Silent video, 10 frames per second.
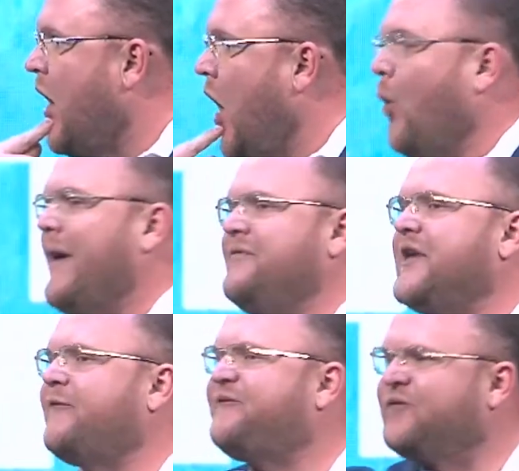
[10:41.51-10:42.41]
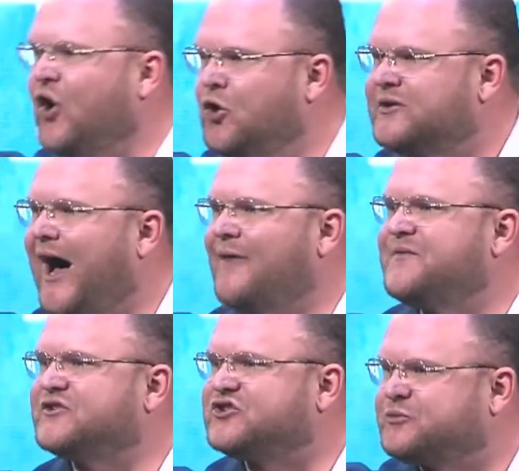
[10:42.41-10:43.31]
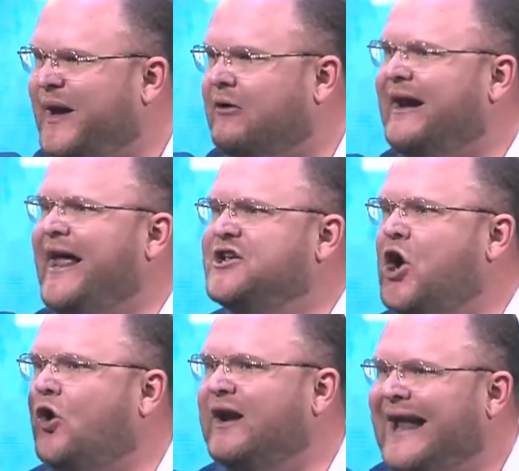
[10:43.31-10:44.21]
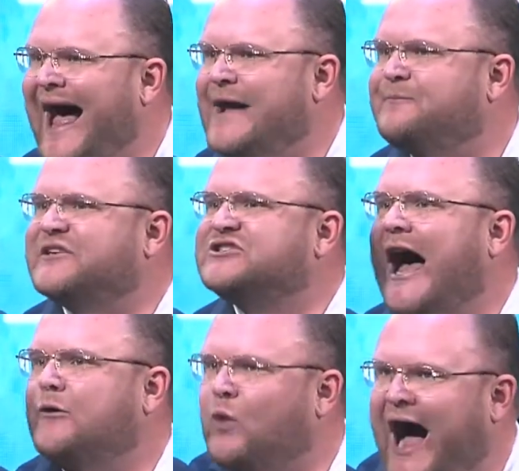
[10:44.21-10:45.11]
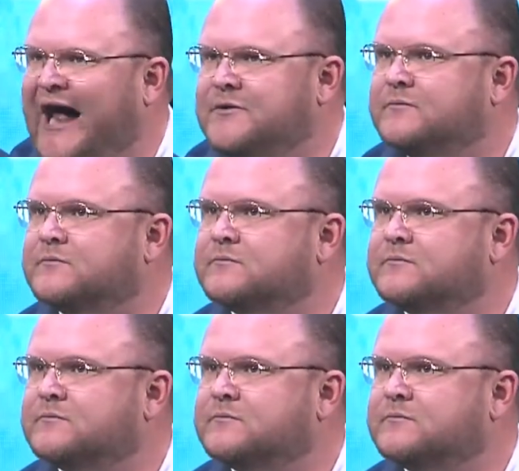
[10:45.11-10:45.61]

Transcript: when the fruit of the Spirit in your life is not rotten.